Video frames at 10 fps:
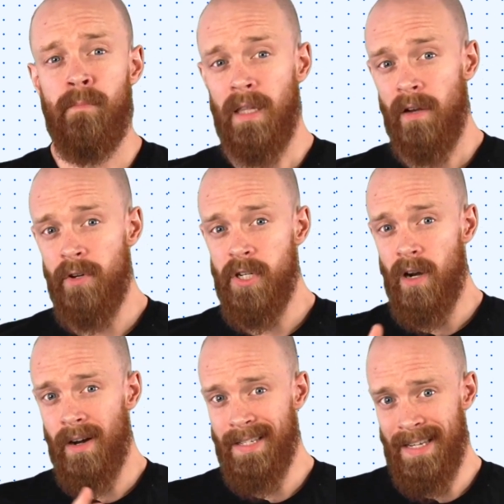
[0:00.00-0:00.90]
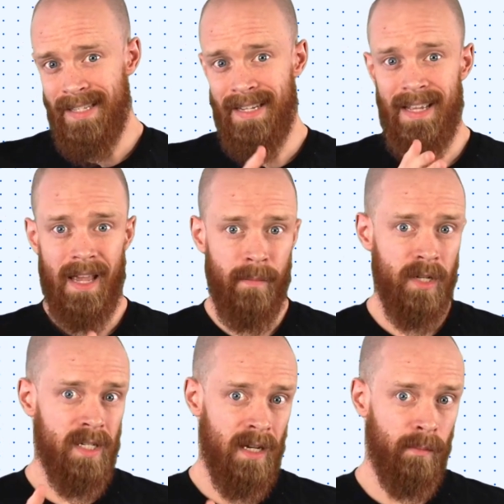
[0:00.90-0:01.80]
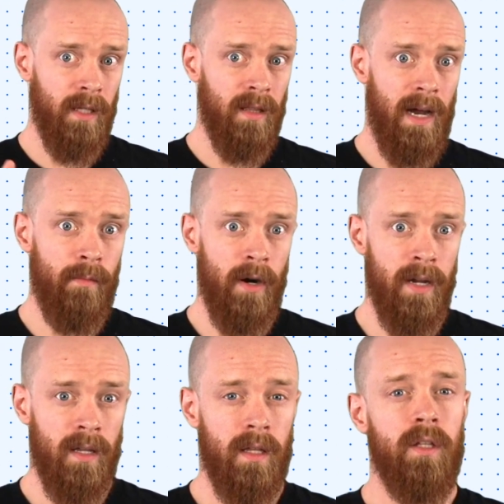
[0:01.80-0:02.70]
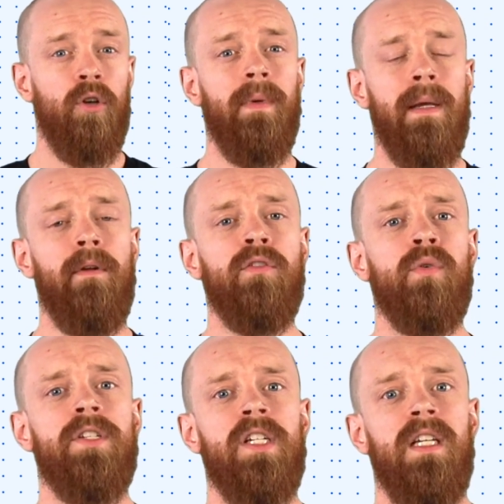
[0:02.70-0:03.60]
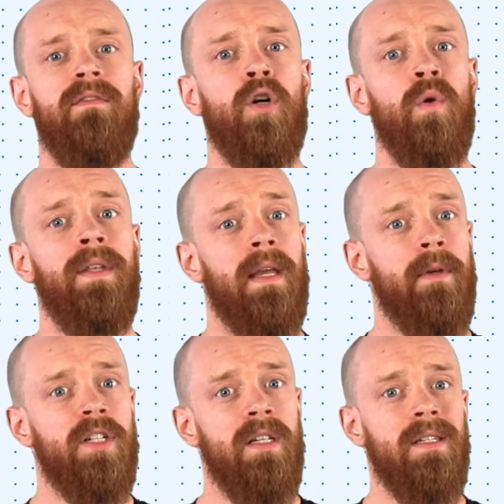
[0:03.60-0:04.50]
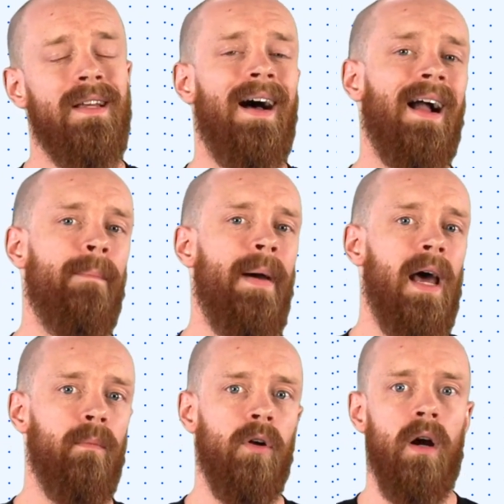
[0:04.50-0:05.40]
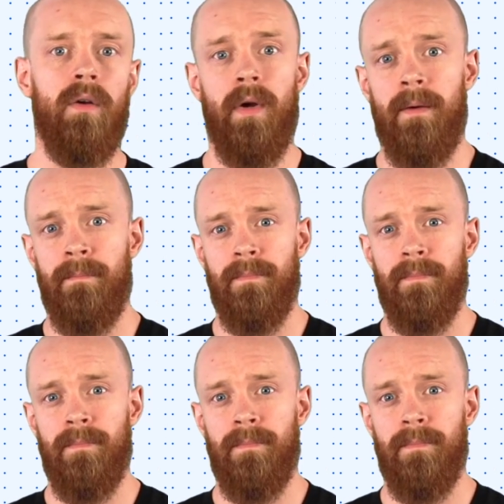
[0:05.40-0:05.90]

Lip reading: By leveraging our existing image template library, you'll be able to achieve golden images on compatible hardware.